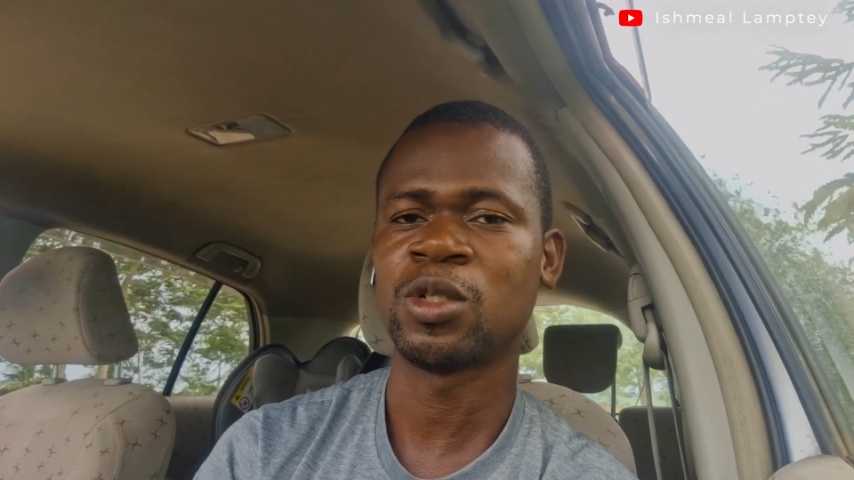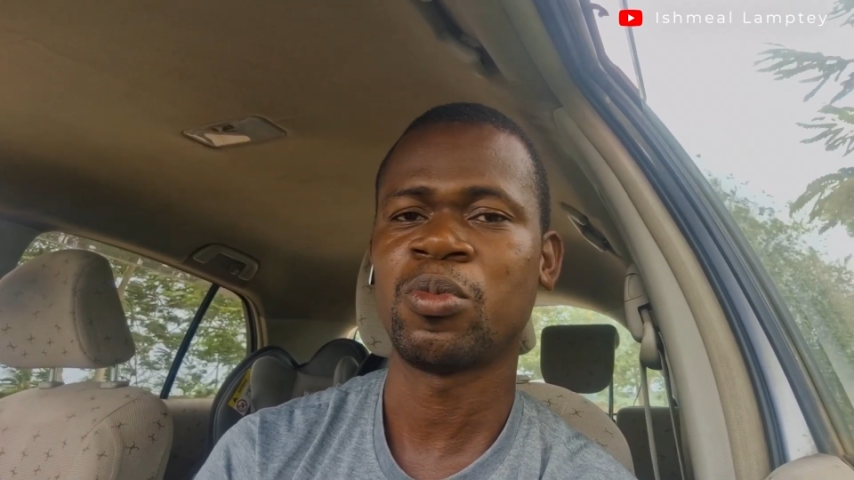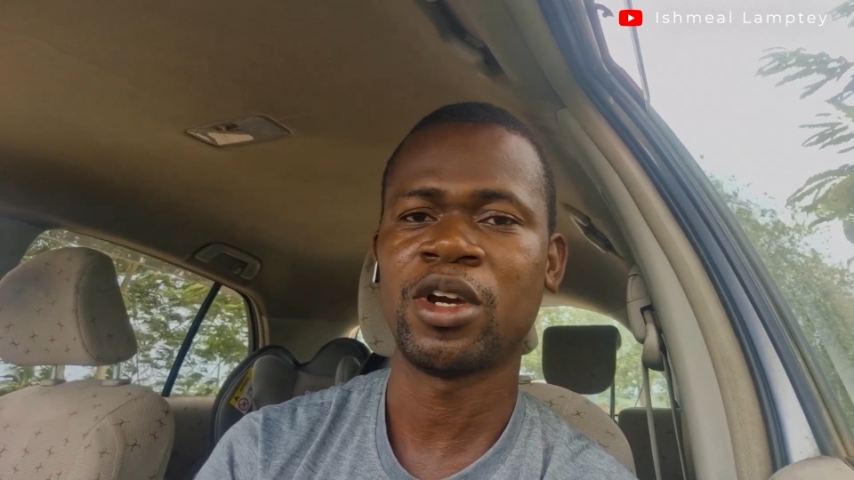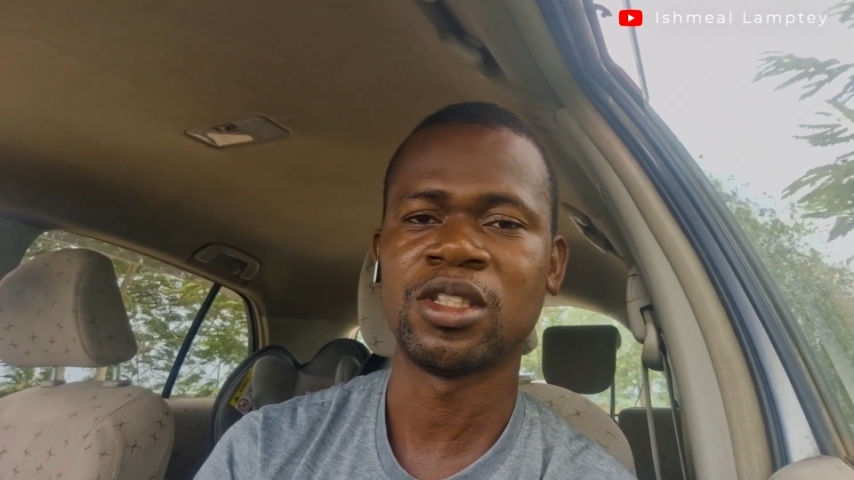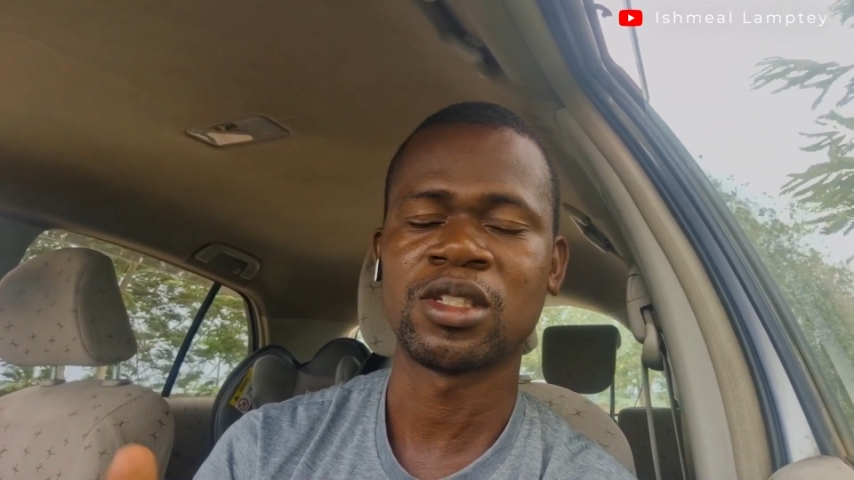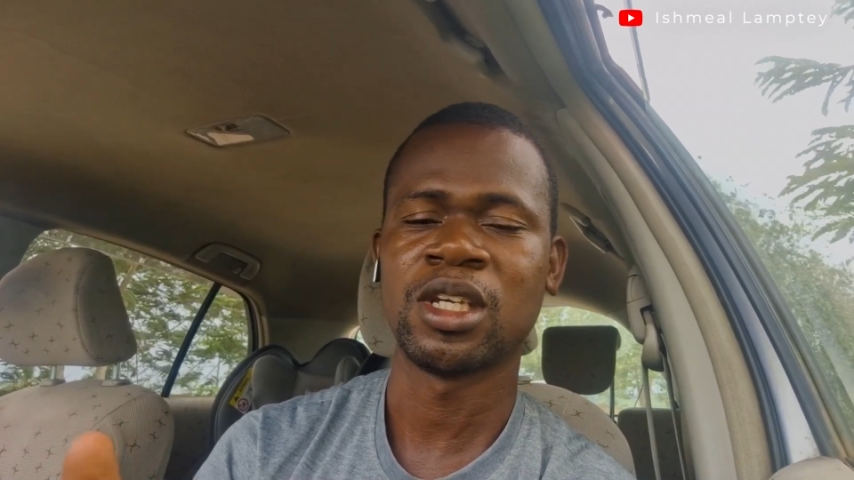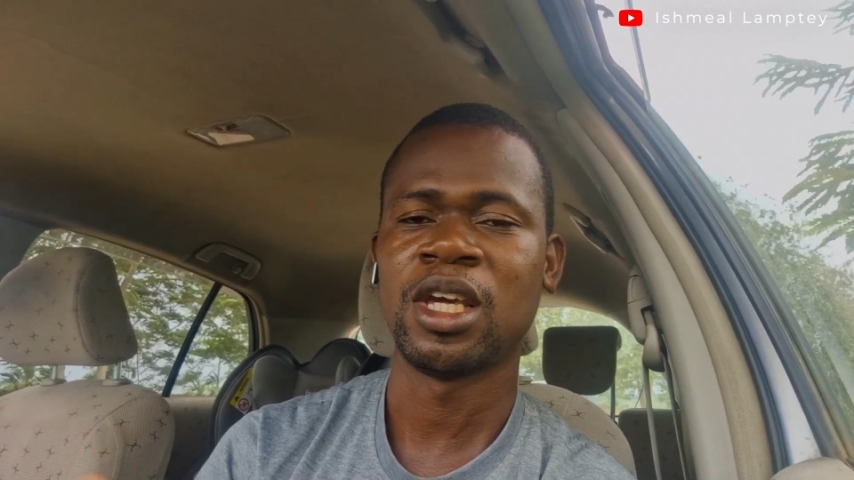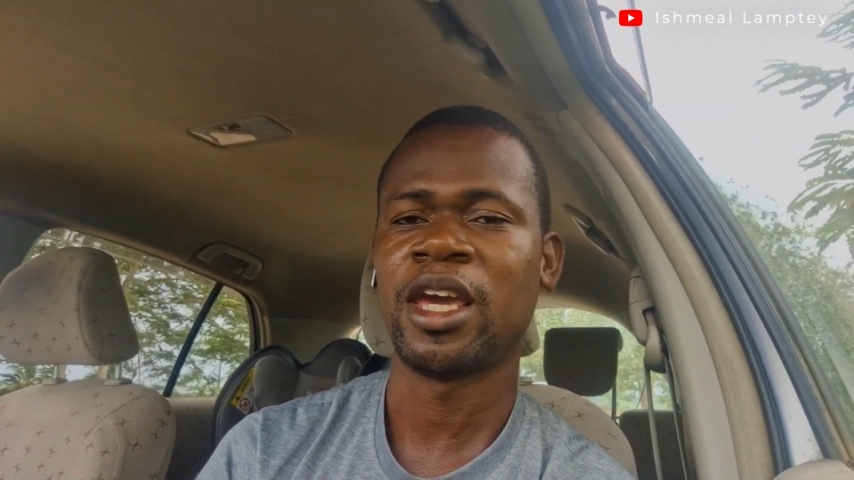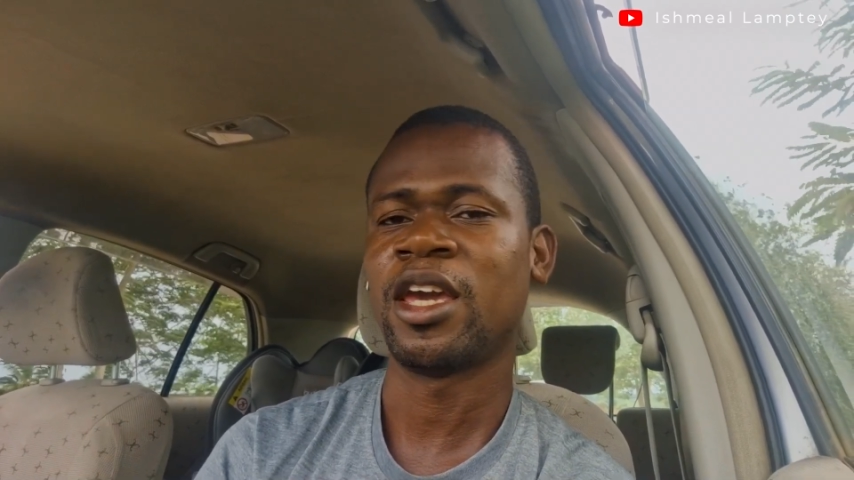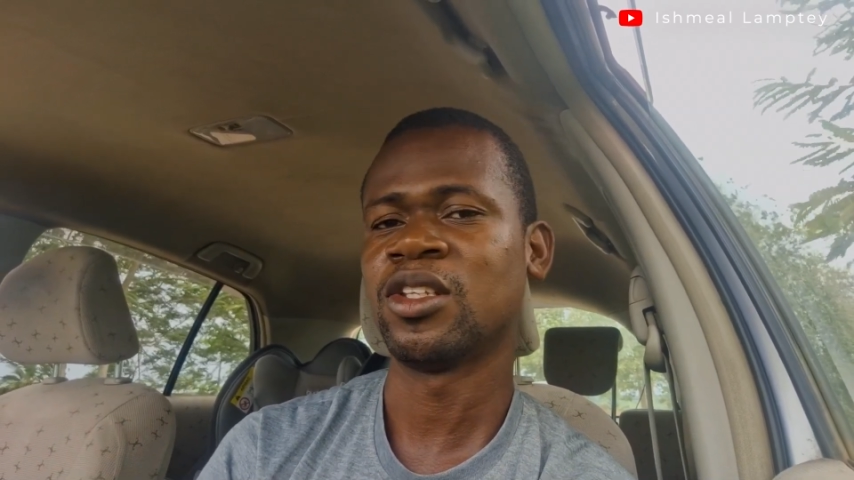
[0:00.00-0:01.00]
point
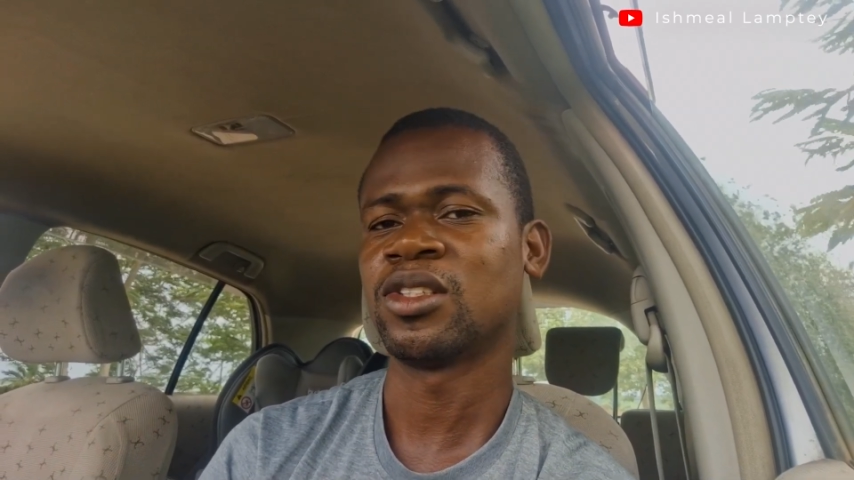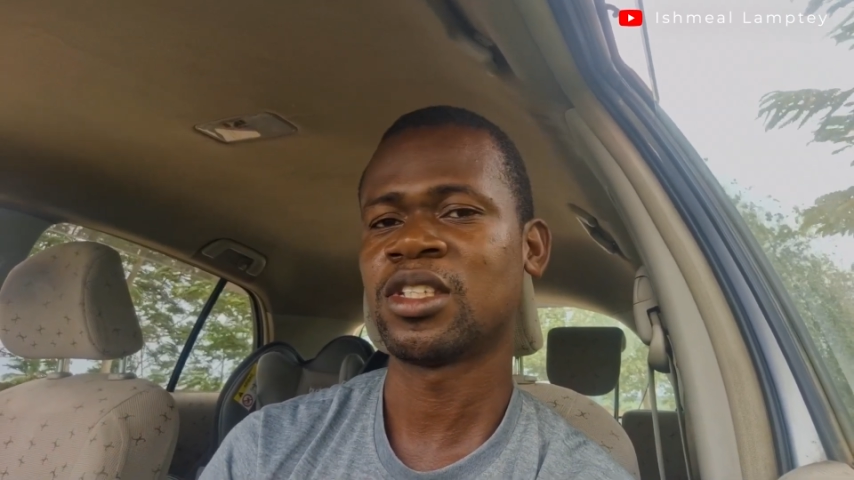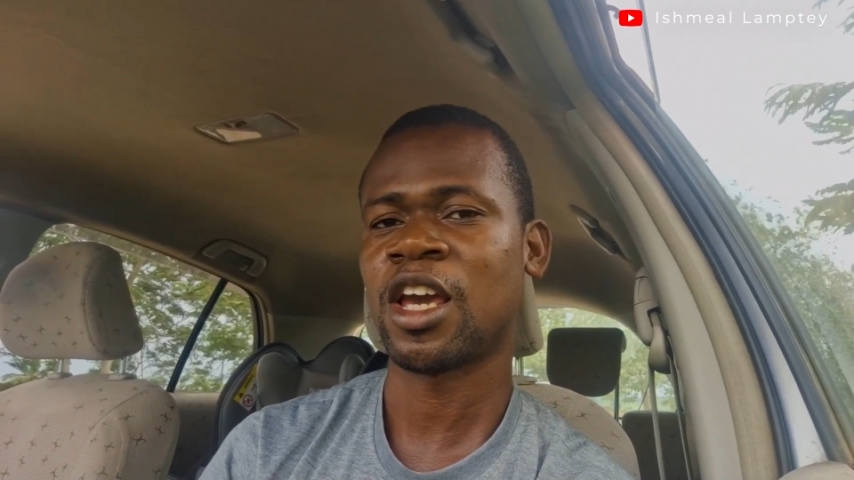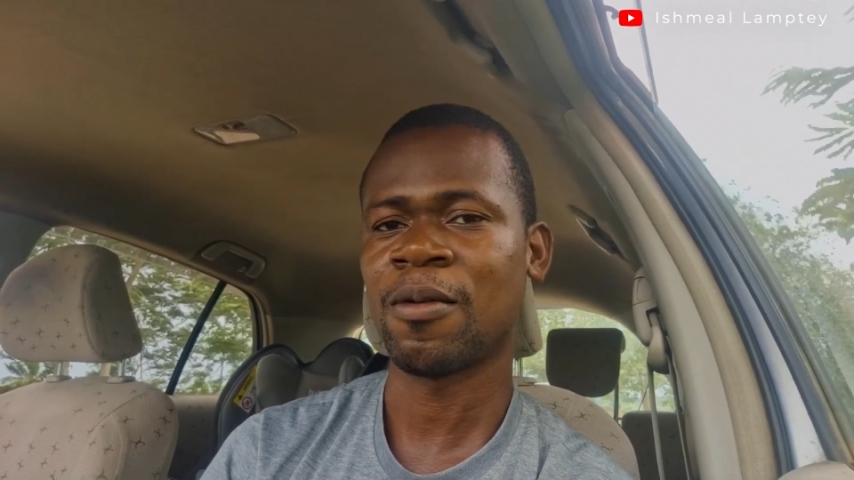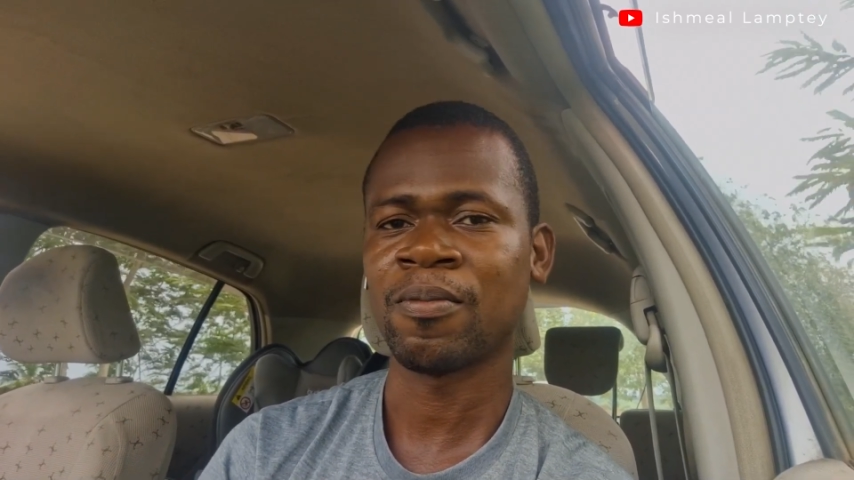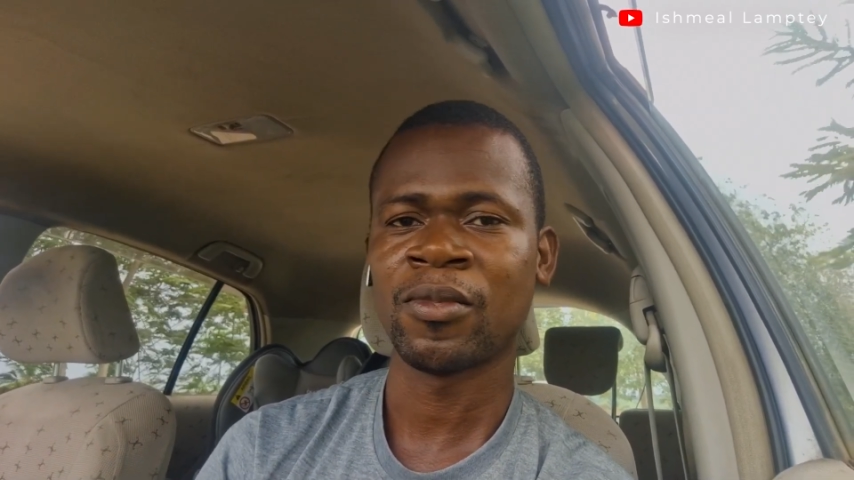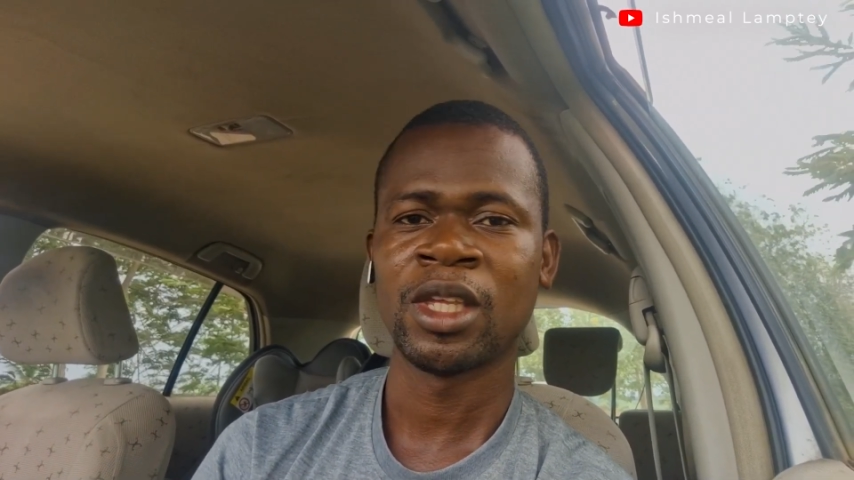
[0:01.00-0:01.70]
in time.